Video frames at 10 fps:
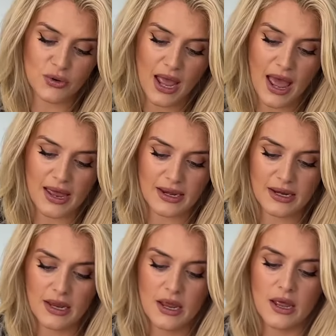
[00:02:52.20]
can
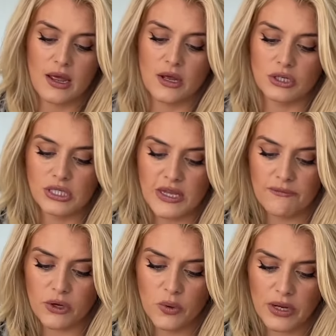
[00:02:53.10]
just give them
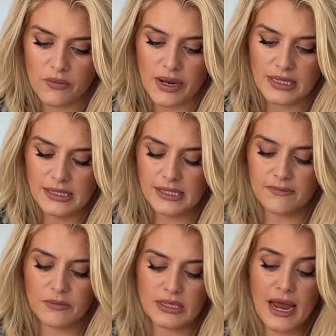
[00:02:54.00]
a quick rinse,
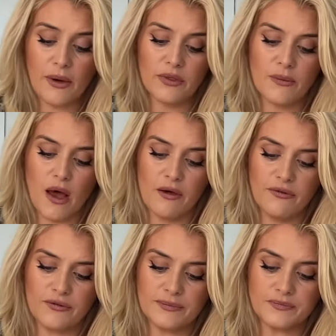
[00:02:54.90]
towel them off,
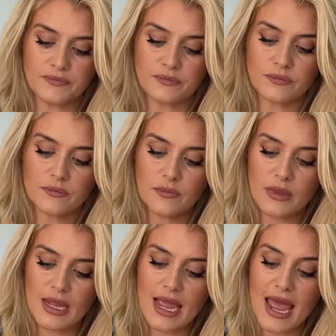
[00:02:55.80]

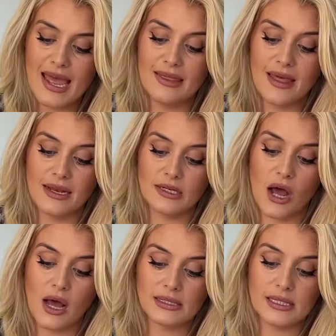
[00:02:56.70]
and then
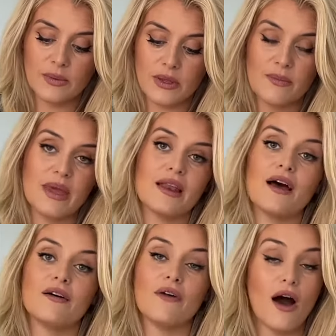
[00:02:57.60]
toss them with a bit
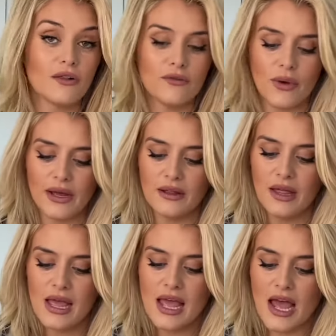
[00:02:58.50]
of olive oil.
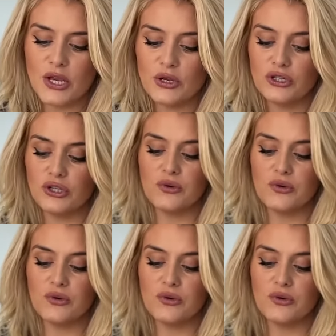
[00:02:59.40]
And you can do